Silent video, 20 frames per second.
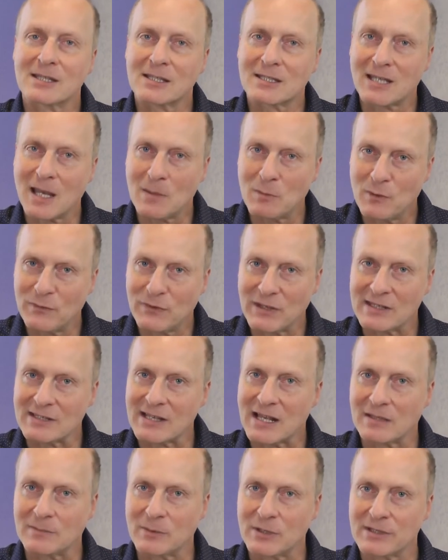some of these
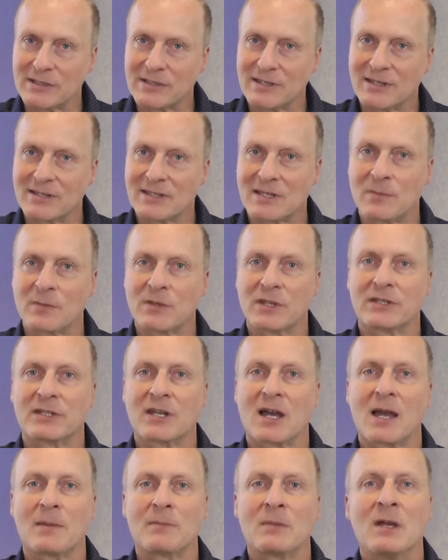elements some of the
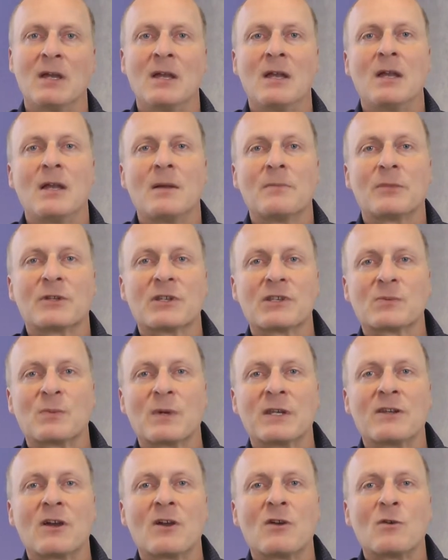time, but as
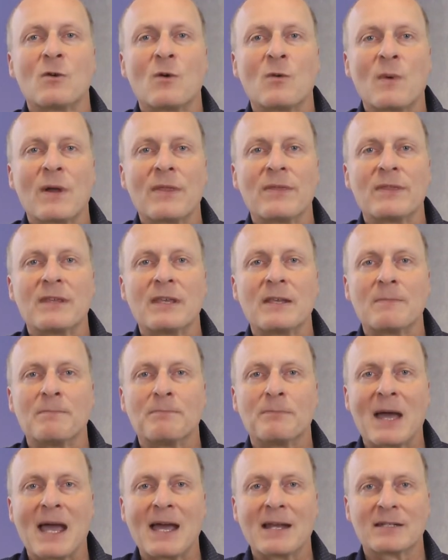we know, when the
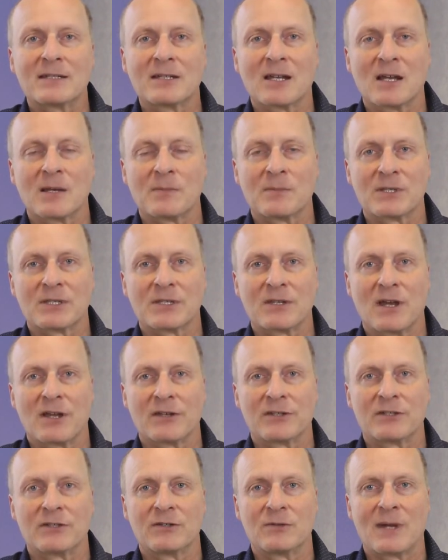bad times
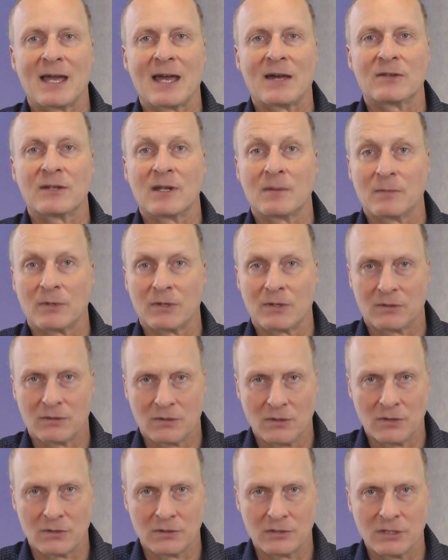start to outnumber the
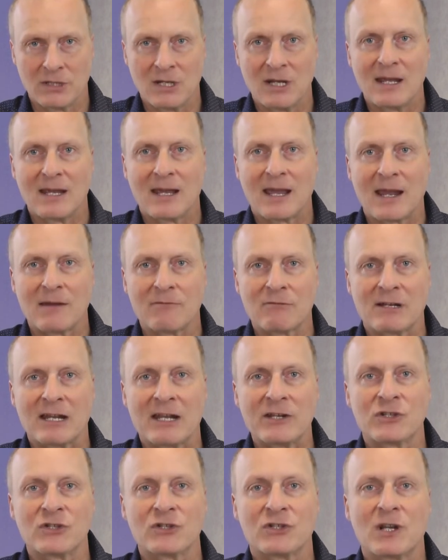good, a
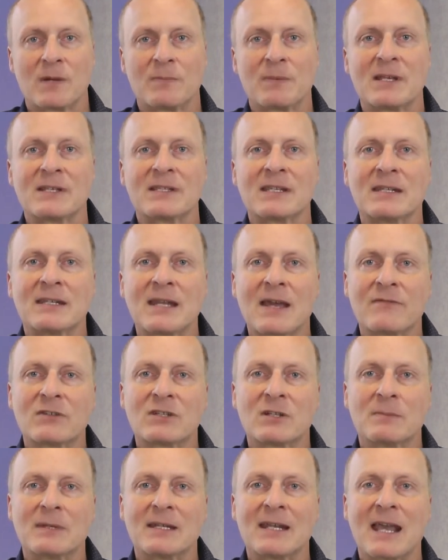relationship is
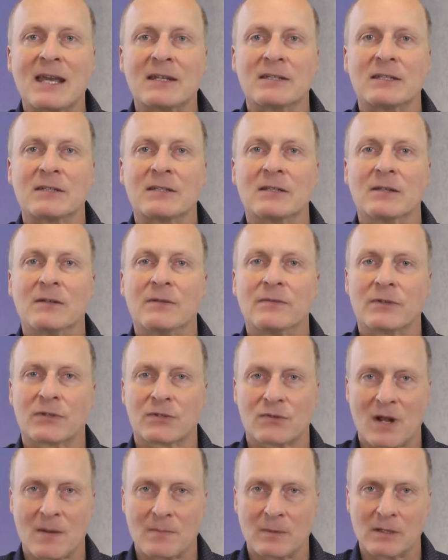inevitably headed for
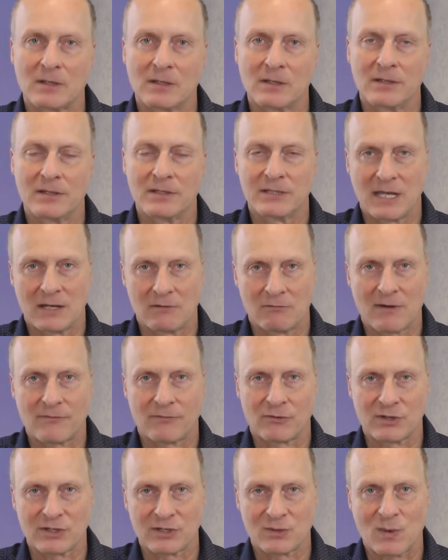trouble. See
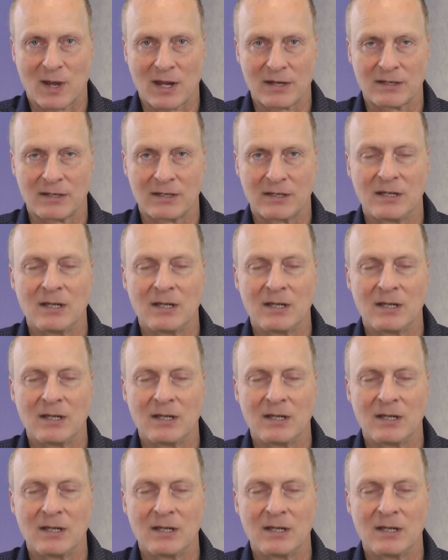reference 1.